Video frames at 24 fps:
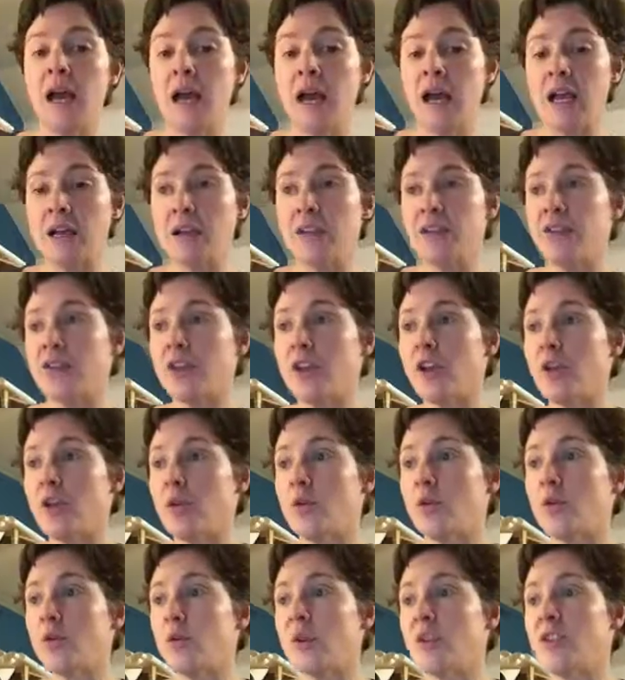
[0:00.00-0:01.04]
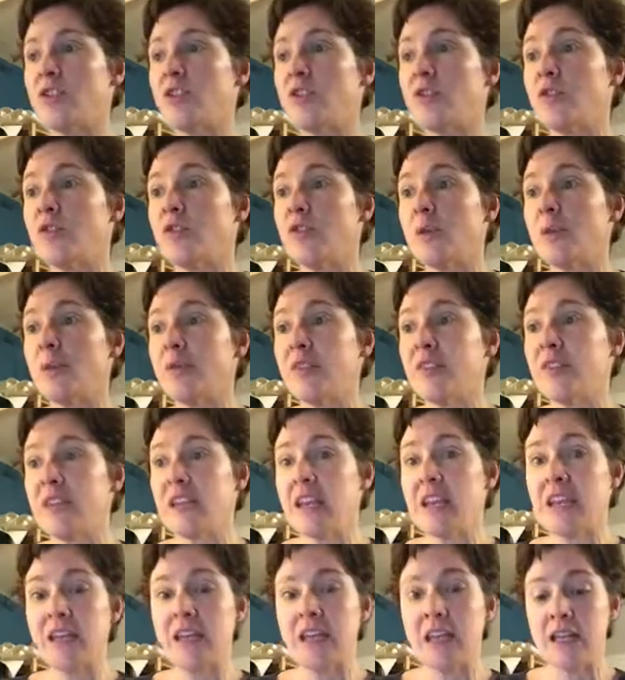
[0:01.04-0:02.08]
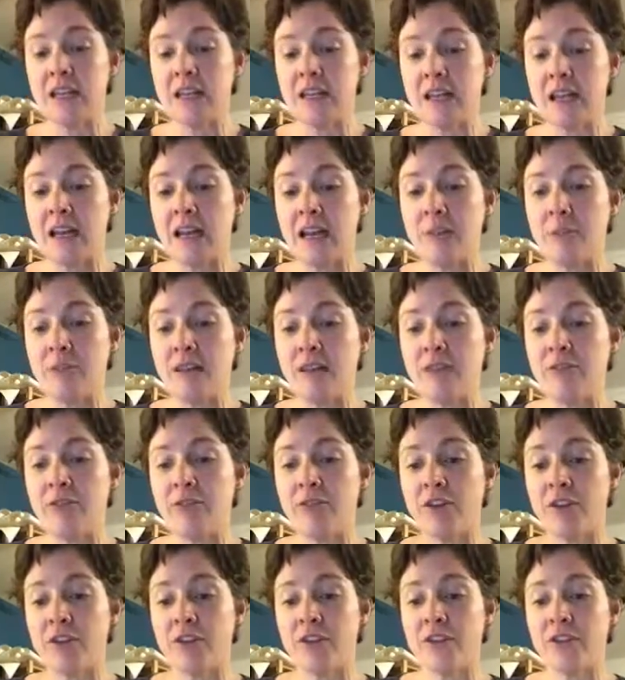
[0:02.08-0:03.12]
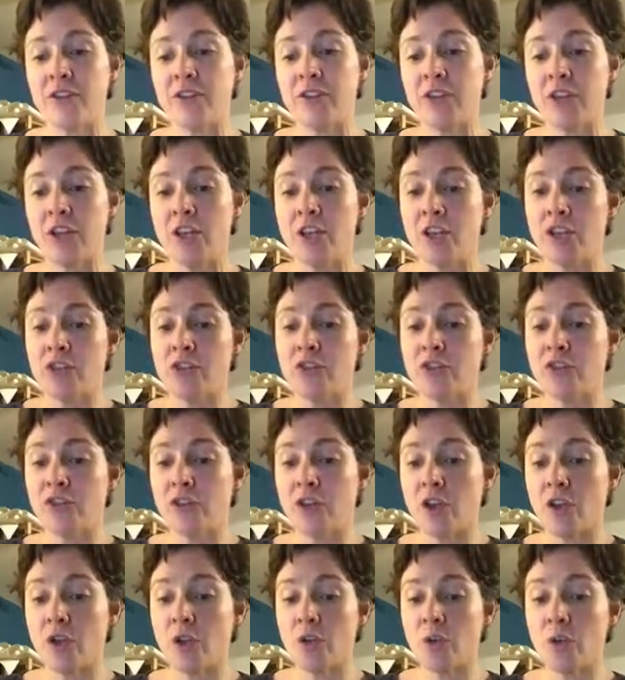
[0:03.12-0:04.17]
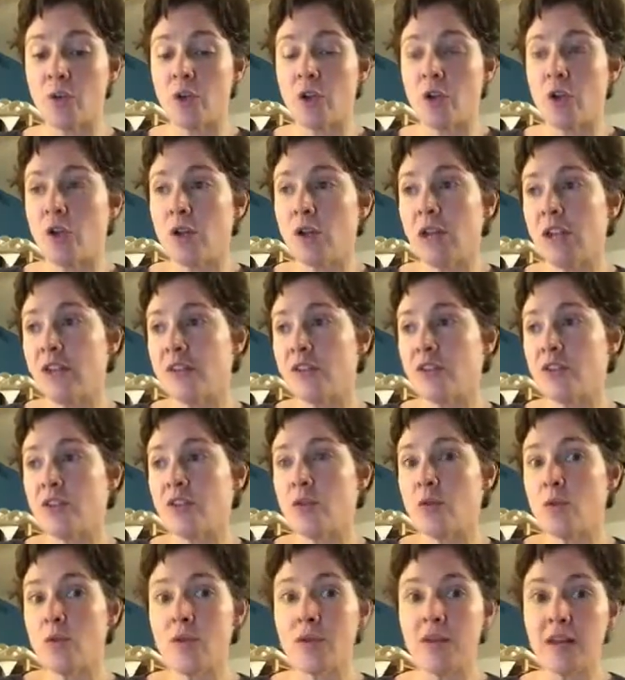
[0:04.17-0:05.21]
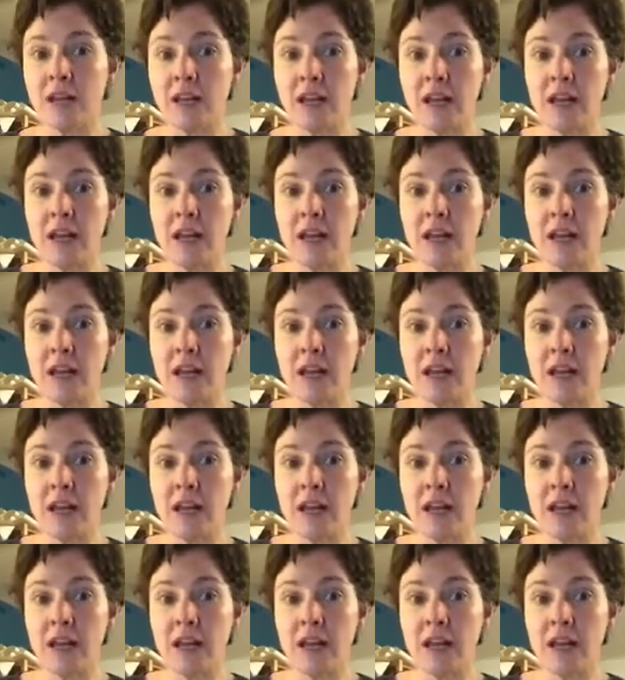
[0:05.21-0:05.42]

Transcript: and so we do some singing and clapping first. So let's do the